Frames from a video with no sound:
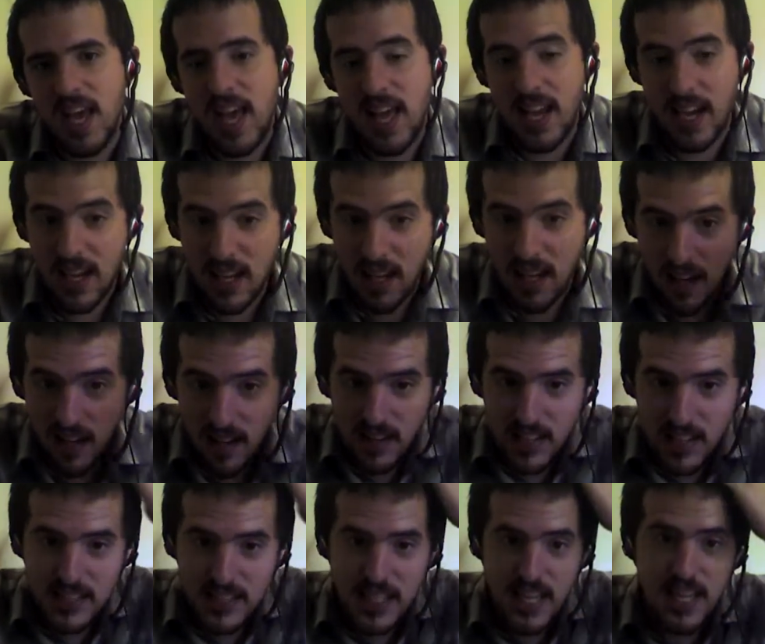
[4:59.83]
And it
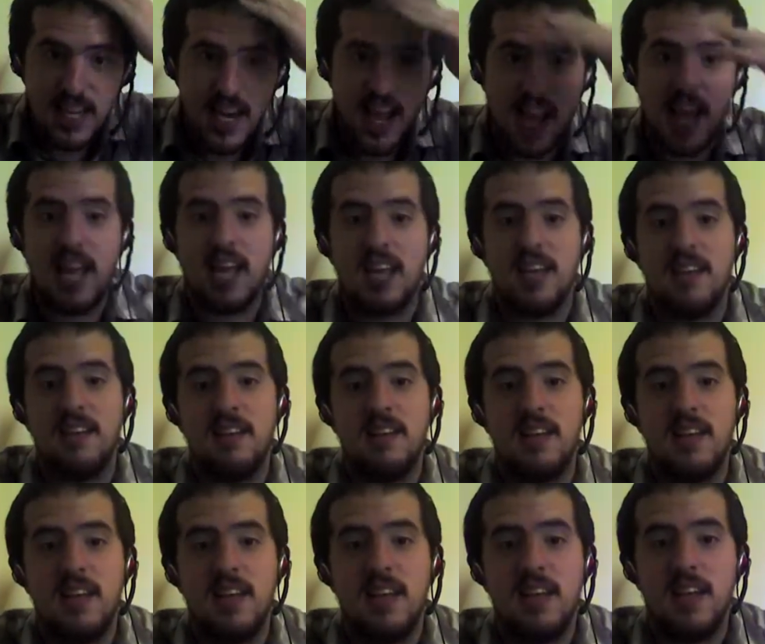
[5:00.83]
clearly said, hey,
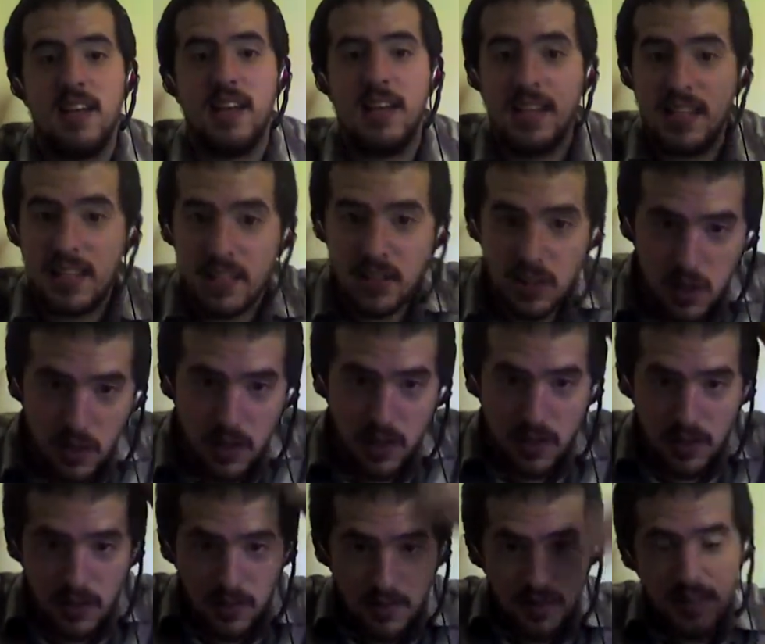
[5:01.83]

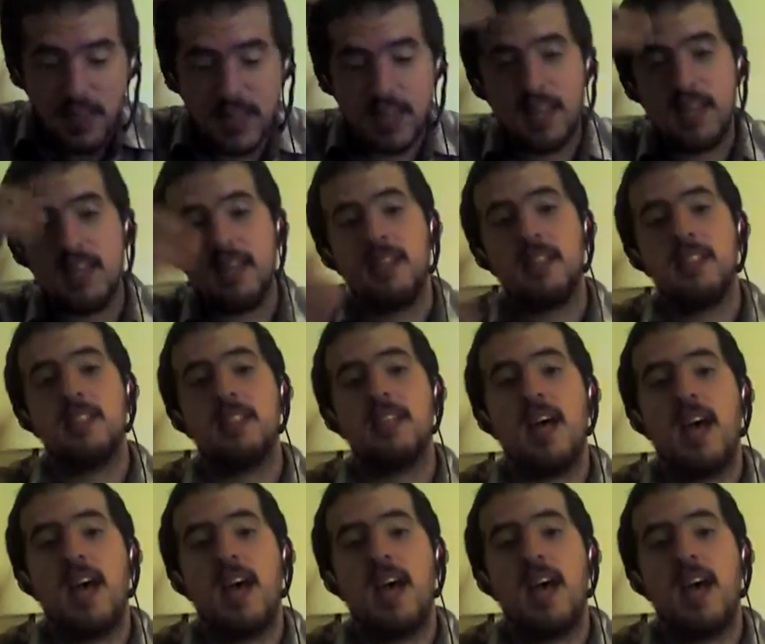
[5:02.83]
Israel is